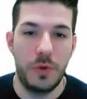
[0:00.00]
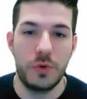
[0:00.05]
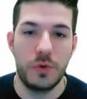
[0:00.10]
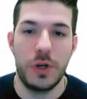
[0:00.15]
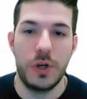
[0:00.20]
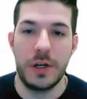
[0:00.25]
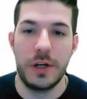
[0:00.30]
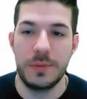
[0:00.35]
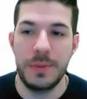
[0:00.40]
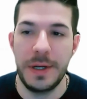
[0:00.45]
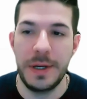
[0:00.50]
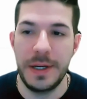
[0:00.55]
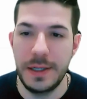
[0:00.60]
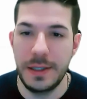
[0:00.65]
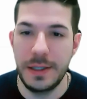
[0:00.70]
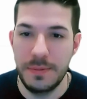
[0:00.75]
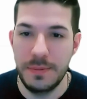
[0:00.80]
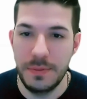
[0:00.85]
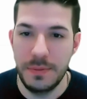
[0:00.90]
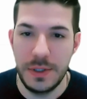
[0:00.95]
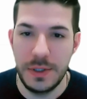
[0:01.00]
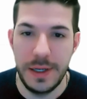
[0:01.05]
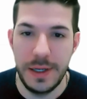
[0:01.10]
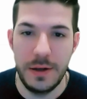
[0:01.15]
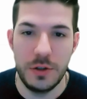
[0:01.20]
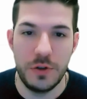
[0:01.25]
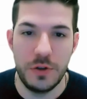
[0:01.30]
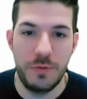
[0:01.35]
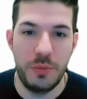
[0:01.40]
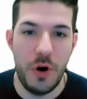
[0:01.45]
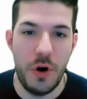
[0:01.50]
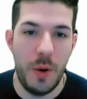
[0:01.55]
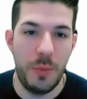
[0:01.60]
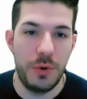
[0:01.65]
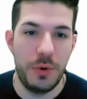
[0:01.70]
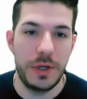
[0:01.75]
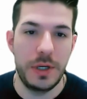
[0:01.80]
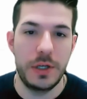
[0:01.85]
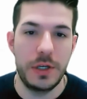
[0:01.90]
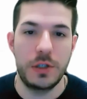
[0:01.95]
There's not as many sales of
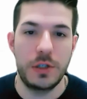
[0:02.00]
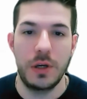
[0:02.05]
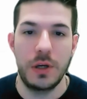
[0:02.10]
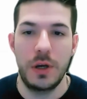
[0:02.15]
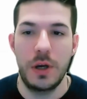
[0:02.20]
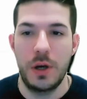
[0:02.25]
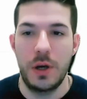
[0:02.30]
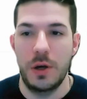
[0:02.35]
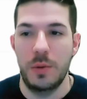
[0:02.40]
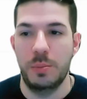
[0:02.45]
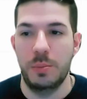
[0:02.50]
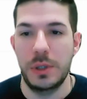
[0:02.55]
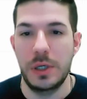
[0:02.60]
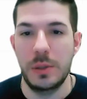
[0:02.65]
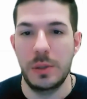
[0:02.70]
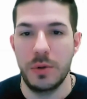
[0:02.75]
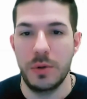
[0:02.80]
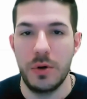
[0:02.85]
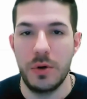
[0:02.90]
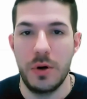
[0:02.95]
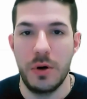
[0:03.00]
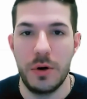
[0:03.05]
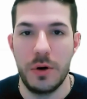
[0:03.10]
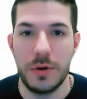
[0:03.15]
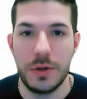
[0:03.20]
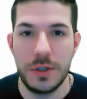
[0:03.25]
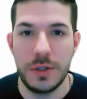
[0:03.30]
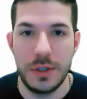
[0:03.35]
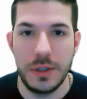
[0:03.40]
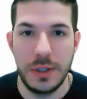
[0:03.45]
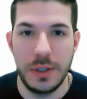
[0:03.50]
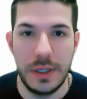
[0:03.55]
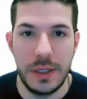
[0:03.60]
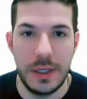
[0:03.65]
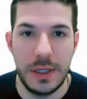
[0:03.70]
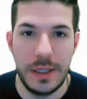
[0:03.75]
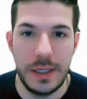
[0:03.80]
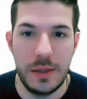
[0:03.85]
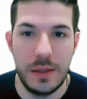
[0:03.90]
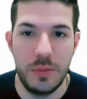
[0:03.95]
properties. People aren't
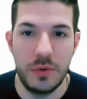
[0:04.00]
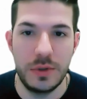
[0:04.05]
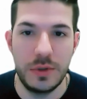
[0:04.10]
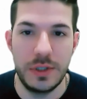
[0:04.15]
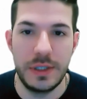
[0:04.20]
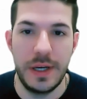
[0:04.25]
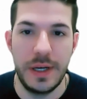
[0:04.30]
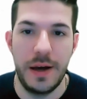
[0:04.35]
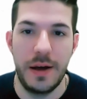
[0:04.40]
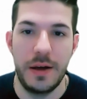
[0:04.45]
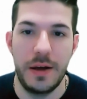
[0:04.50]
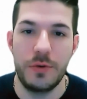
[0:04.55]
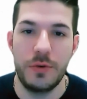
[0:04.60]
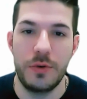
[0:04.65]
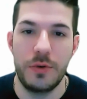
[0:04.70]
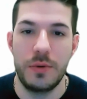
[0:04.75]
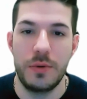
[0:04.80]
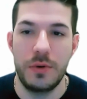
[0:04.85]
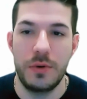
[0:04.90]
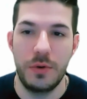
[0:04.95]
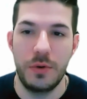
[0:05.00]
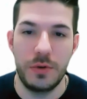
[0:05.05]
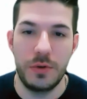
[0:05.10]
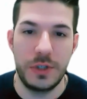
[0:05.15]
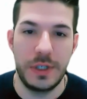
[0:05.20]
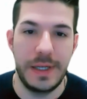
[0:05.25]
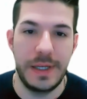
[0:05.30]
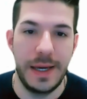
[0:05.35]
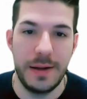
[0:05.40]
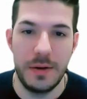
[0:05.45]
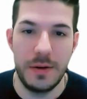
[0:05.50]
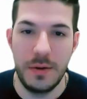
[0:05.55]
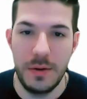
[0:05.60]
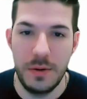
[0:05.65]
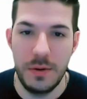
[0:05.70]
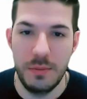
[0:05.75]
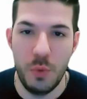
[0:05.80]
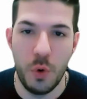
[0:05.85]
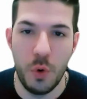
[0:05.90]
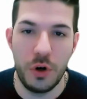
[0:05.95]
able to gather or to get
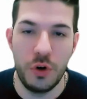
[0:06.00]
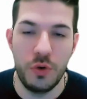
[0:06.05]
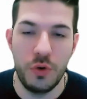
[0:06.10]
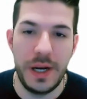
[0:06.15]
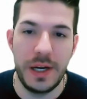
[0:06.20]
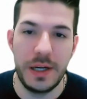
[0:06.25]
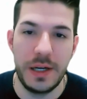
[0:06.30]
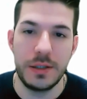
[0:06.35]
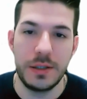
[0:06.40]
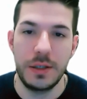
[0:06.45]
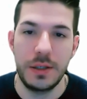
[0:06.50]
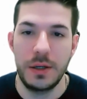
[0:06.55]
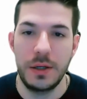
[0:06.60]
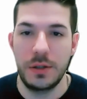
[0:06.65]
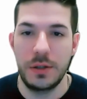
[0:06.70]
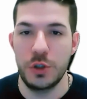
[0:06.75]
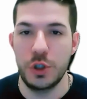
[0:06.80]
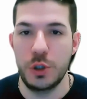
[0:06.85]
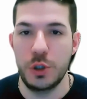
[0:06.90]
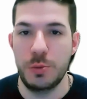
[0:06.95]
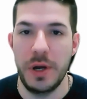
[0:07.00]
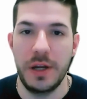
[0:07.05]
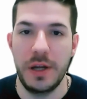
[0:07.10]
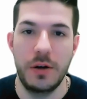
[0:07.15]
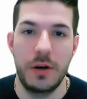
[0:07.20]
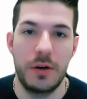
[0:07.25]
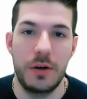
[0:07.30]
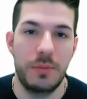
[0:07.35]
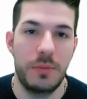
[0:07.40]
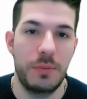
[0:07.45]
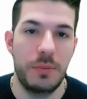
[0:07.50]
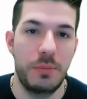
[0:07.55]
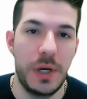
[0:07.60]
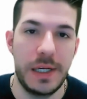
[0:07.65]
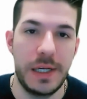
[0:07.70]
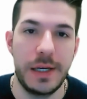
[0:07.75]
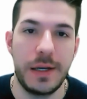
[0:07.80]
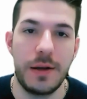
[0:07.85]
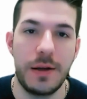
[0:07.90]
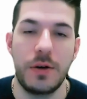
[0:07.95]
more credit to spend on
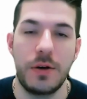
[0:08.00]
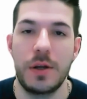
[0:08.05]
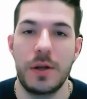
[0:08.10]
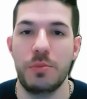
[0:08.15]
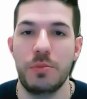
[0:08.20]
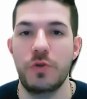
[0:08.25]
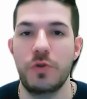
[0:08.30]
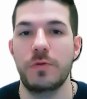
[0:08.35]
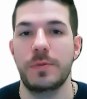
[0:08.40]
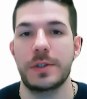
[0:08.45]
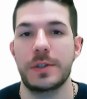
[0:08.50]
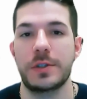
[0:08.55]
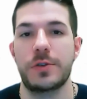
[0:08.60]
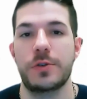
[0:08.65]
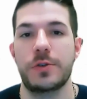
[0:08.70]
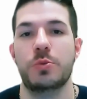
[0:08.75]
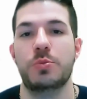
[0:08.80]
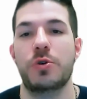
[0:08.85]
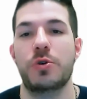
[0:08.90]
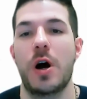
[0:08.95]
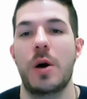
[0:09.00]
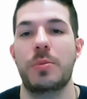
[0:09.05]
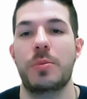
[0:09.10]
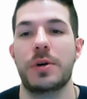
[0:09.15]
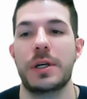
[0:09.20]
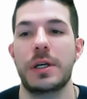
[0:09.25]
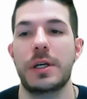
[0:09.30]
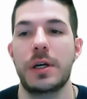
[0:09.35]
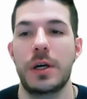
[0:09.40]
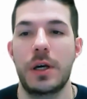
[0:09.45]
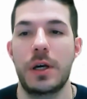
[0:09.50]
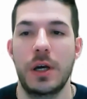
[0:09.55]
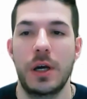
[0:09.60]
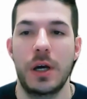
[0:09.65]
making improvements to their property.